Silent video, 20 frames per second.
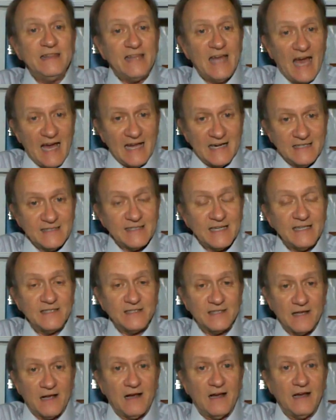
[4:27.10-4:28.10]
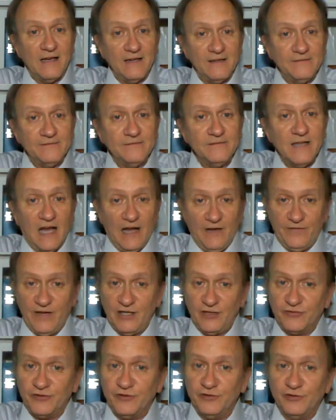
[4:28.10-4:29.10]
that is a sign of
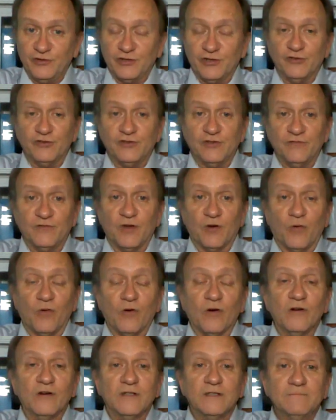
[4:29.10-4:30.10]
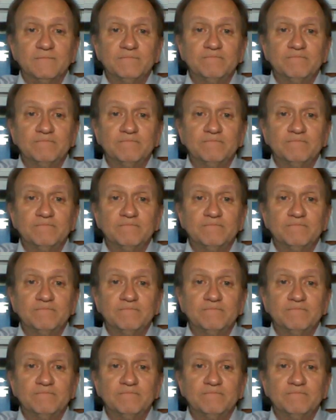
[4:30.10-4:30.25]
a true church of the Lord.